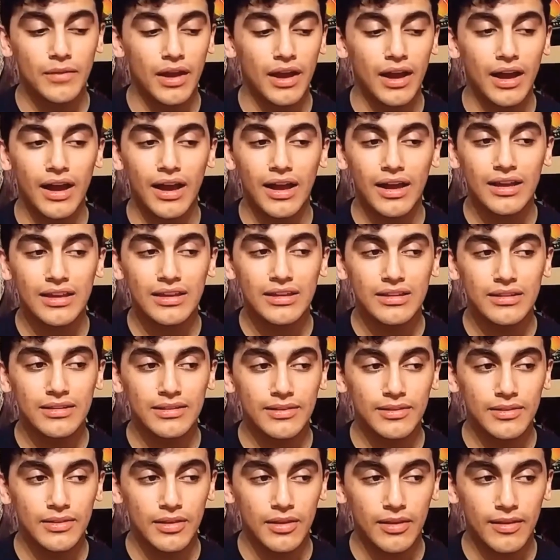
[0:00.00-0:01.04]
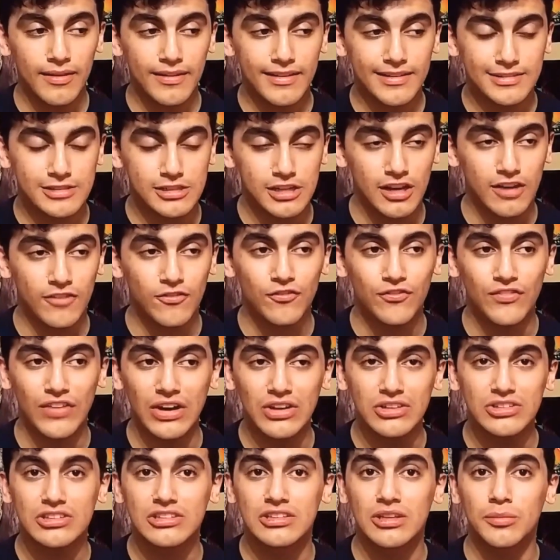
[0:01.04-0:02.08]
I just
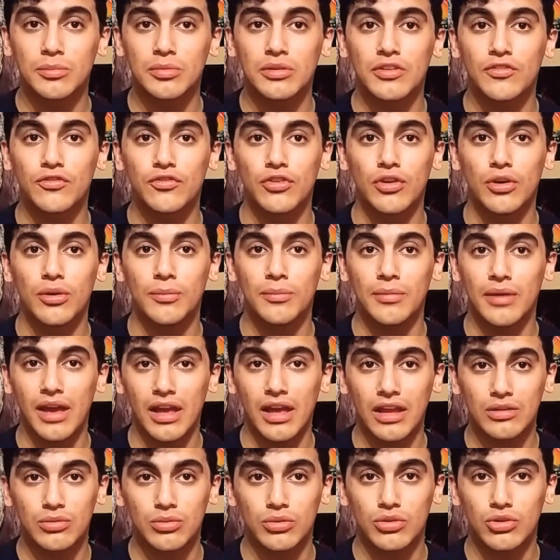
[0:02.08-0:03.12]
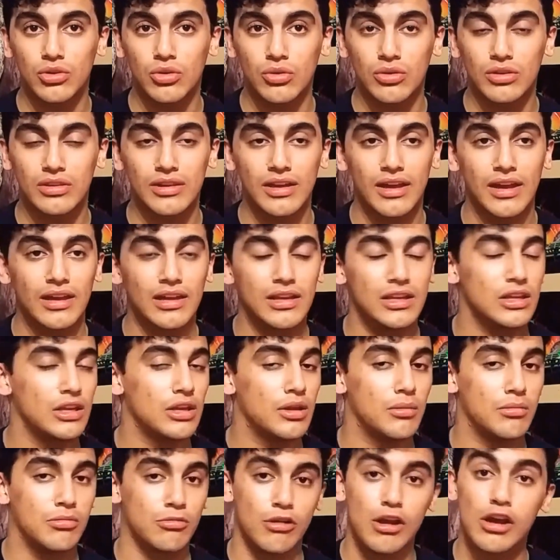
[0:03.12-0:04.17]
felt something from Edward Norton that I
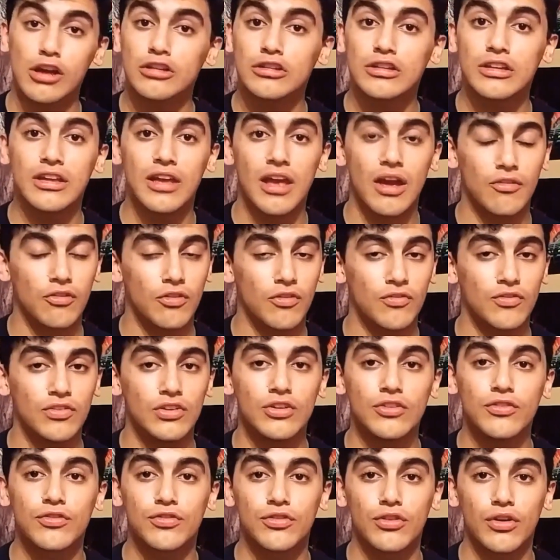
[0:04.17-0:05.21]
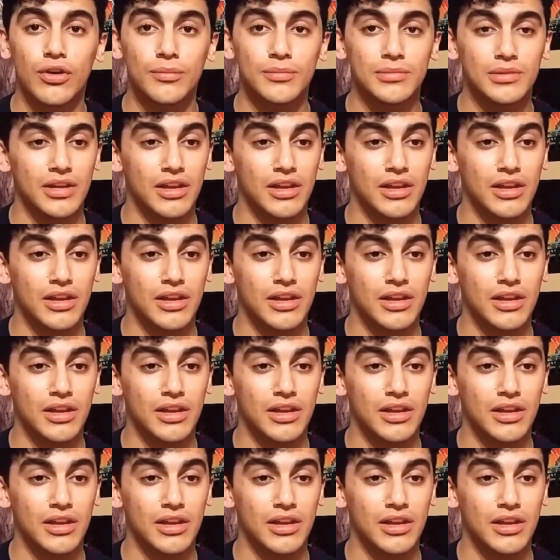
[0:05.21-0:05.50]
rarely ever feel from